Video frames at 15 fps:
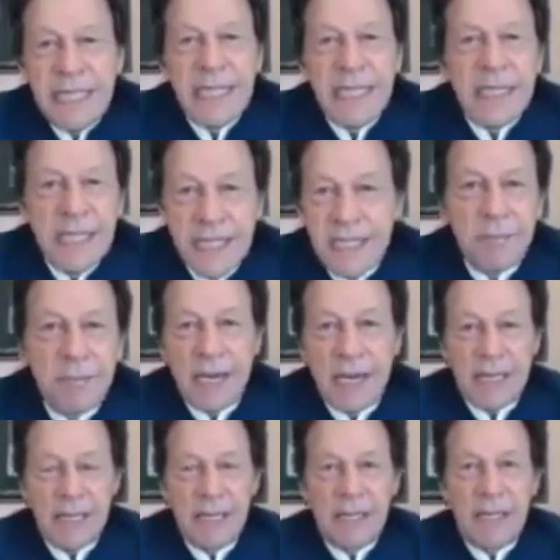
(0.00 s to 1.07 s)

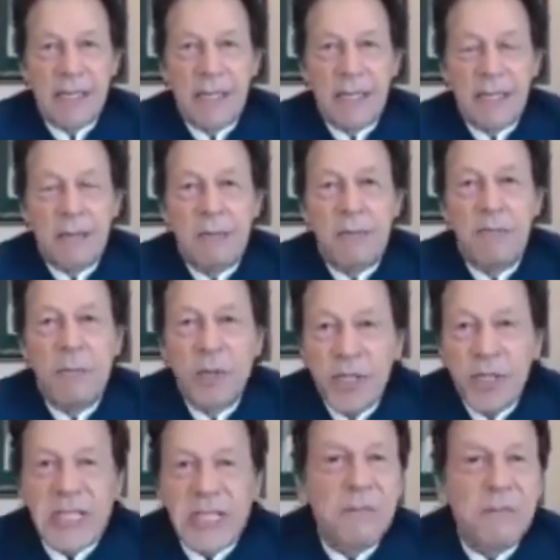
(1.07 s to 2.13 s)
delegitimized
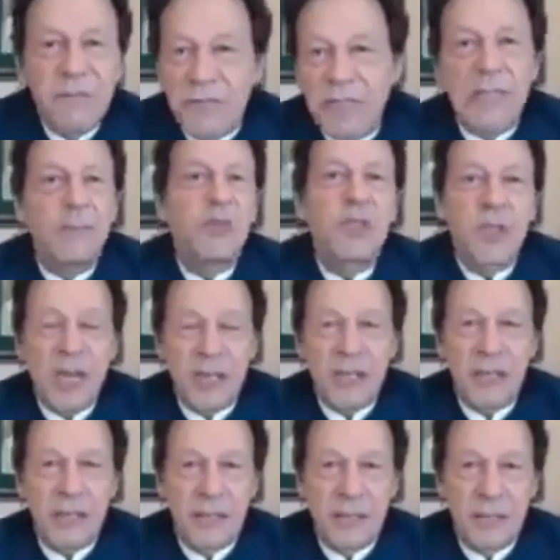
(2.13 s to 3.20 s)
Muslim freedom
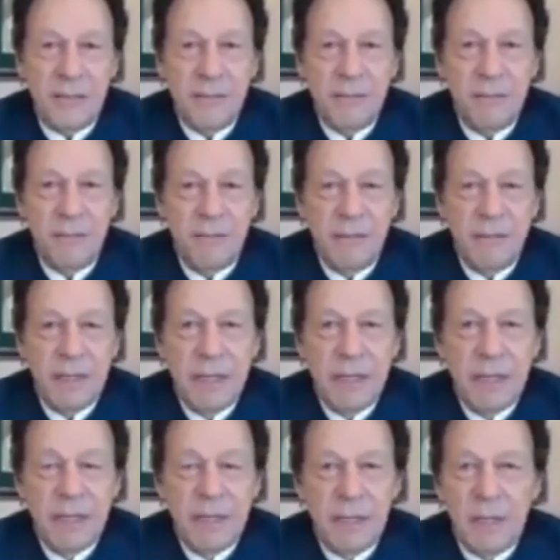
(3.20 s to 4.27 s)
struggles.
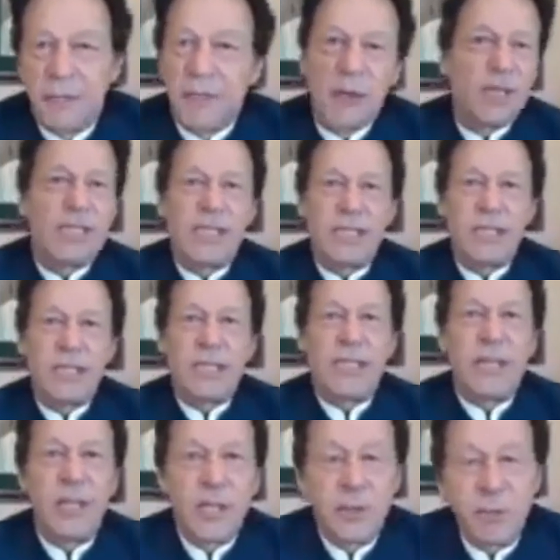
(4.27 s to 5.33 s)
So for instance,
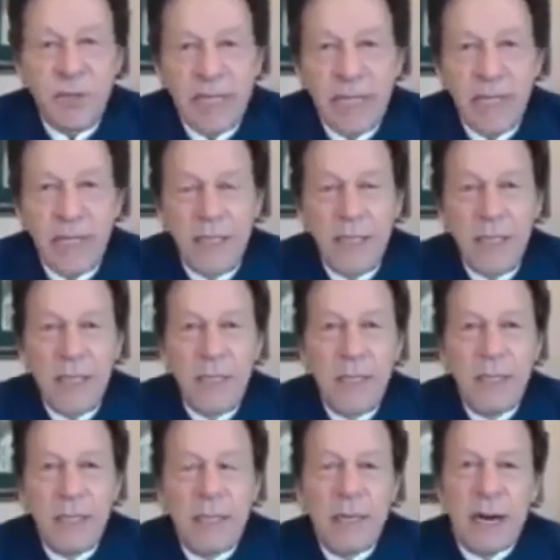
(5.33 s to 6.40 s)
in Kashmir,
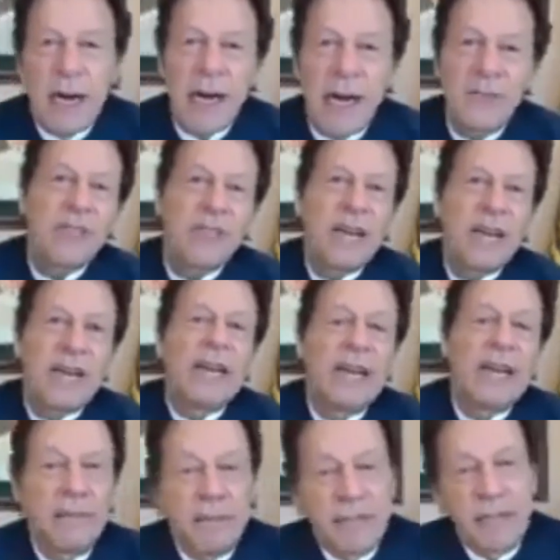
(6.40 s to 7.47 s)
after
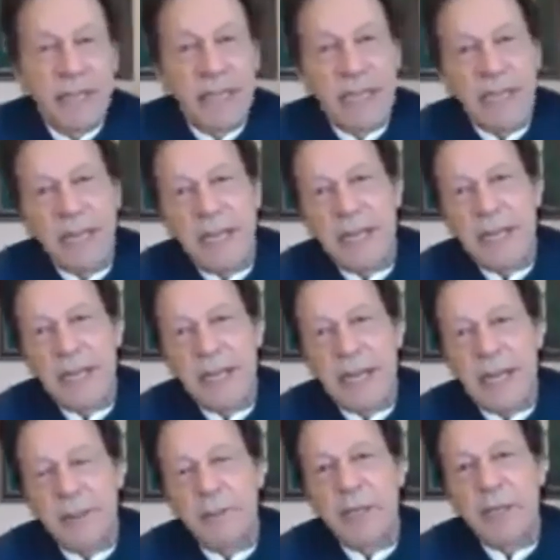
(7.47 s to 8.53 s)
9/11, the
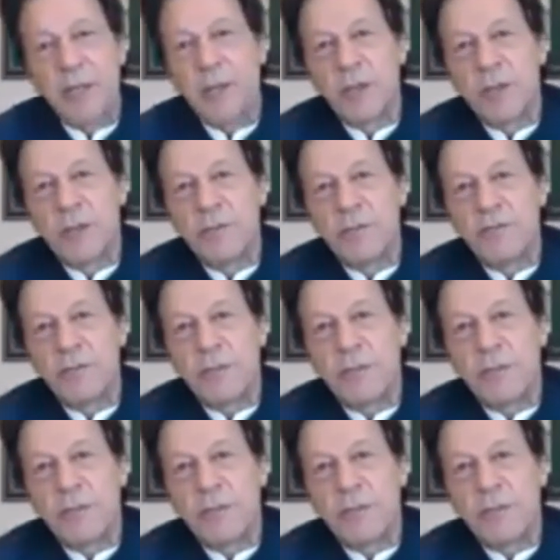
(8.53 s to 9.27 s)
Indian government could